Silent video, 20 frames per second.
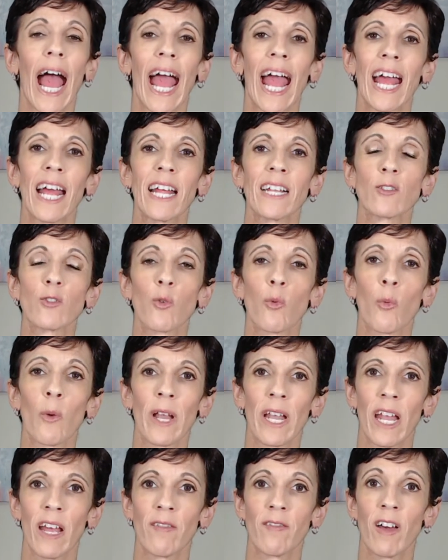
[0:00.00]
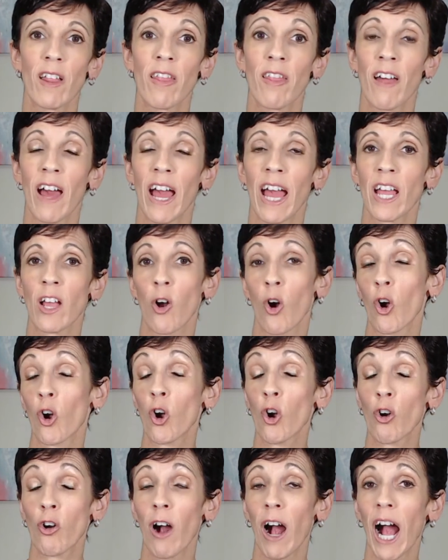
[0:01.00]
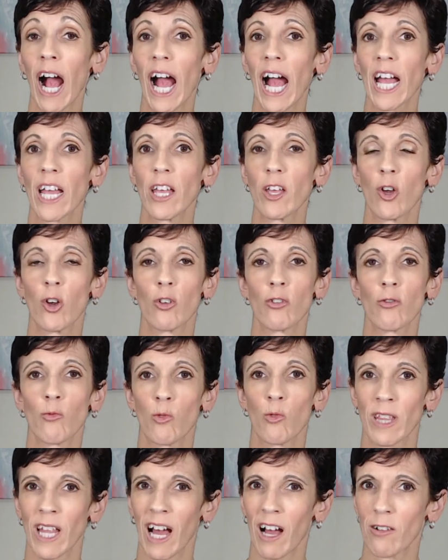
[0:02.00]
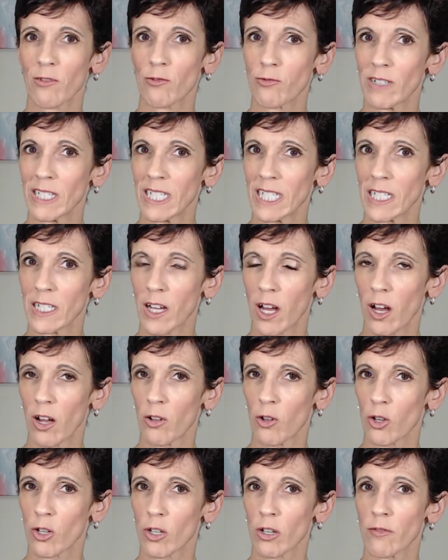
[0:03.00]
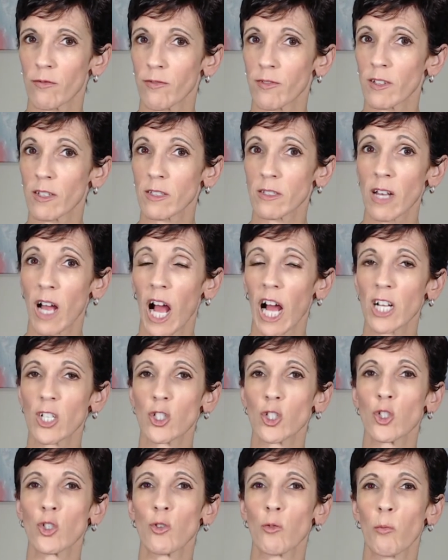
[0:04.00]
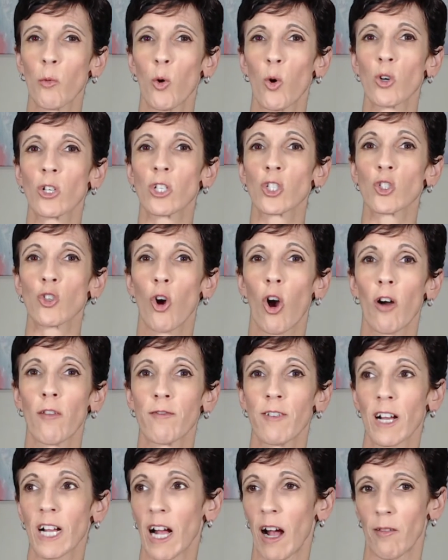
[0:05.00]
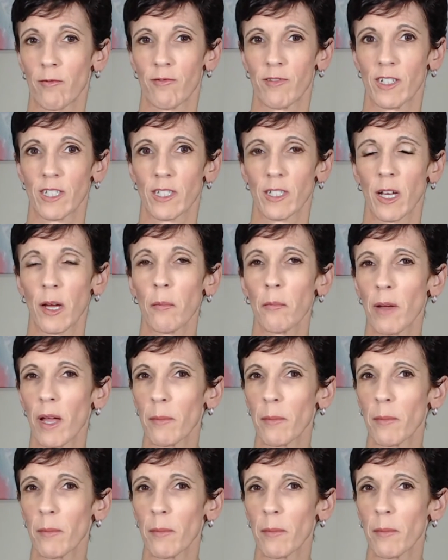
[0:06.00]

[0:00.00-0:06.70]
And whenever they cry, without really a lot of touch, you more just offer comfort.